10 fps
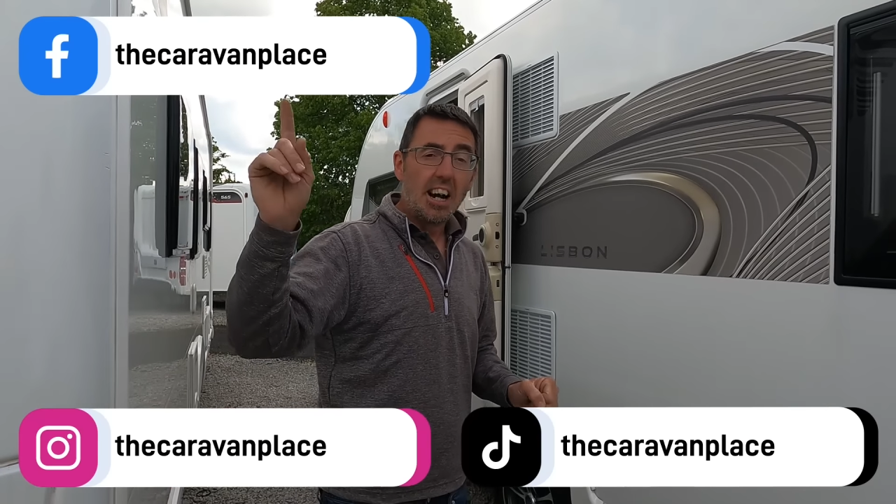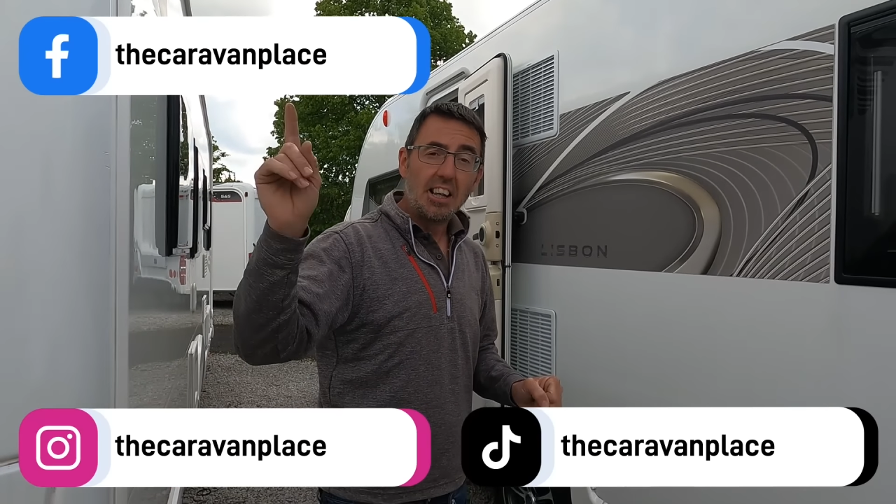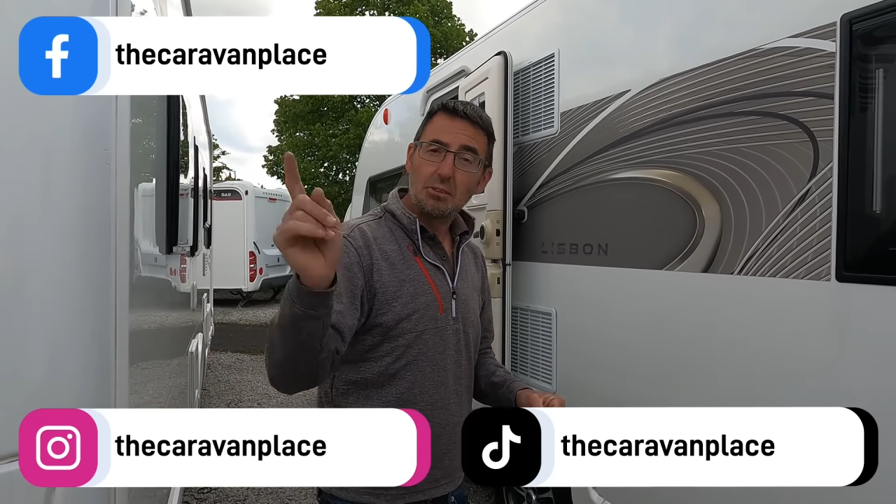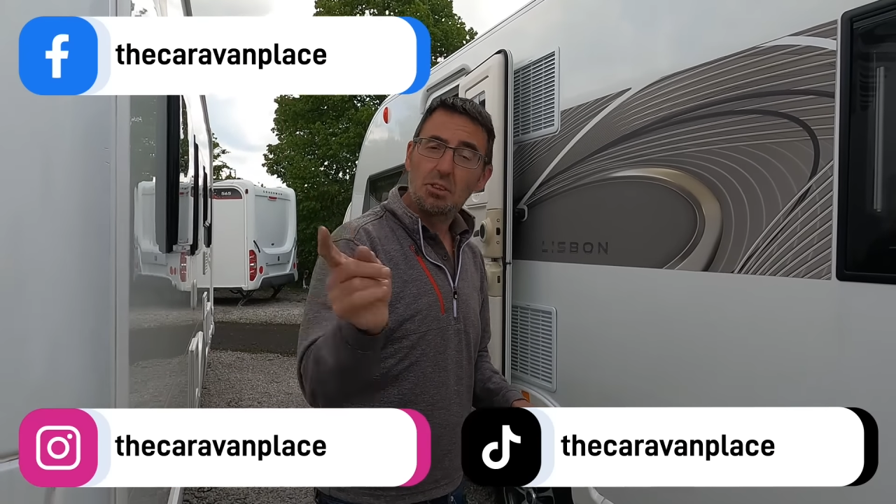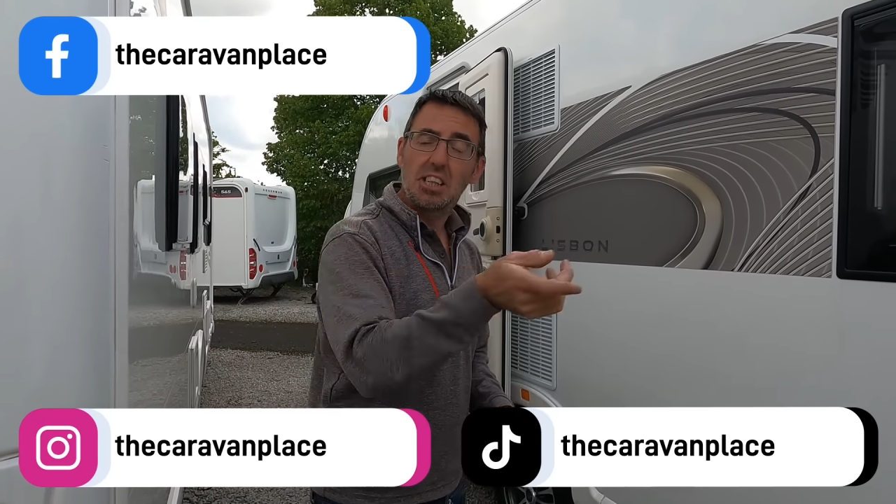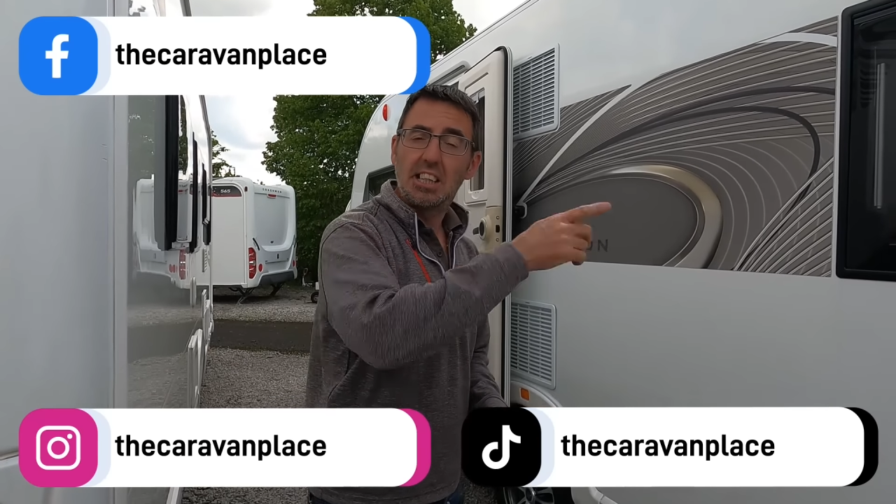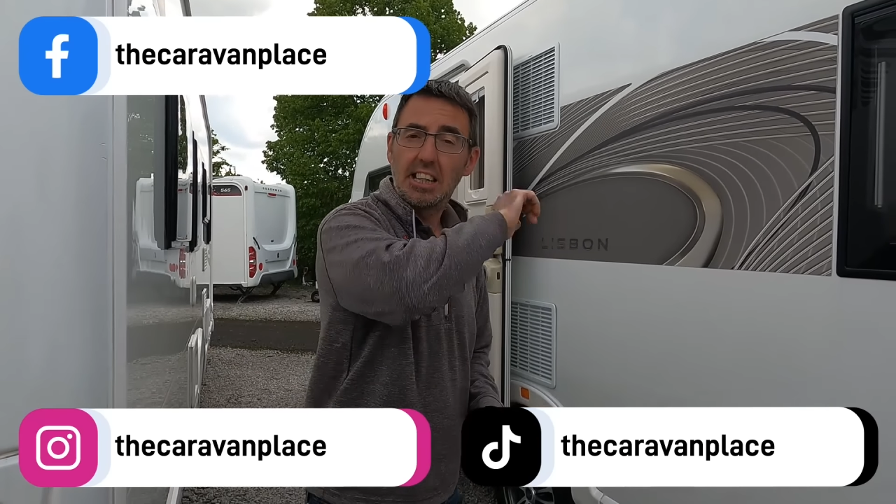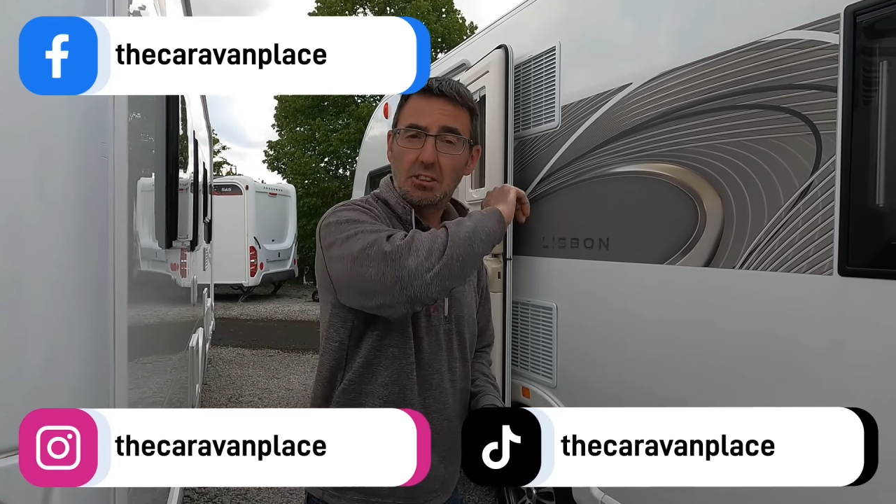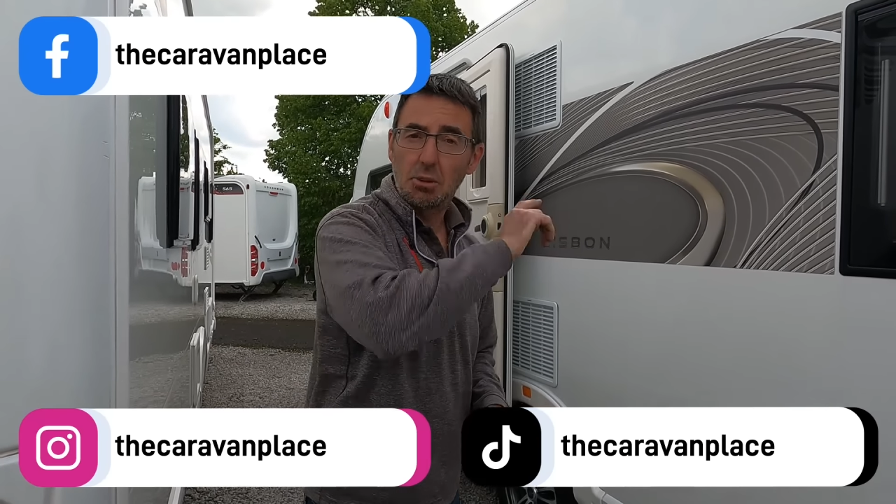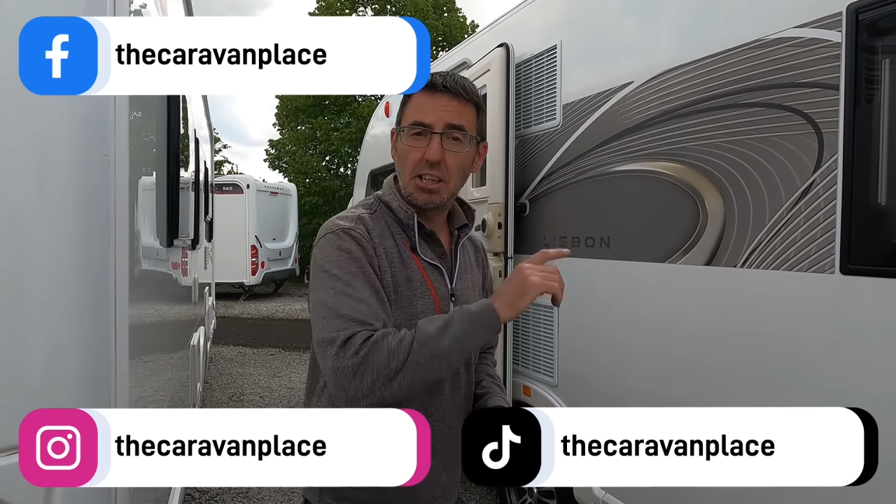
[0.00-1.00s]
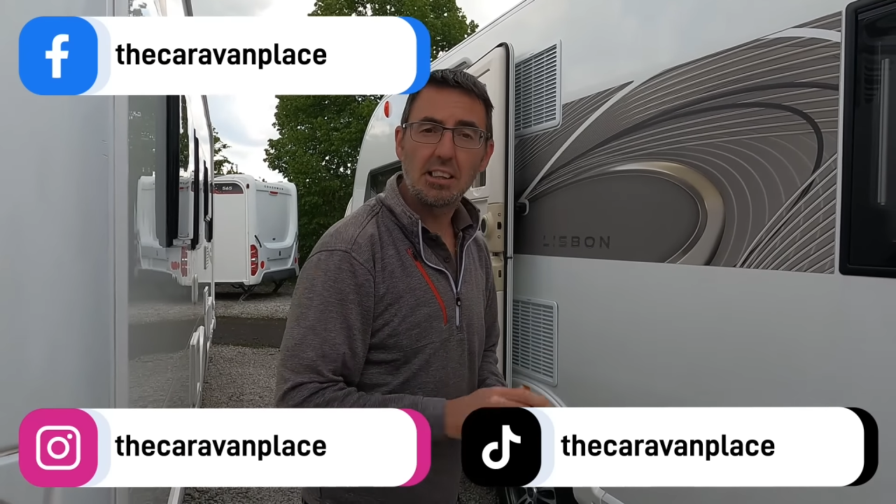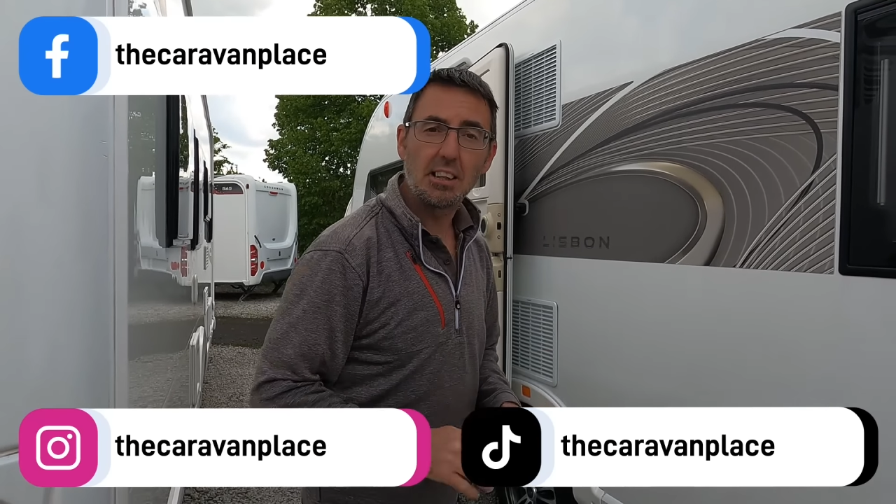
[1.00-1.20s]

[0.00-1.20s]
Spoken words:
And then we'll see you next week.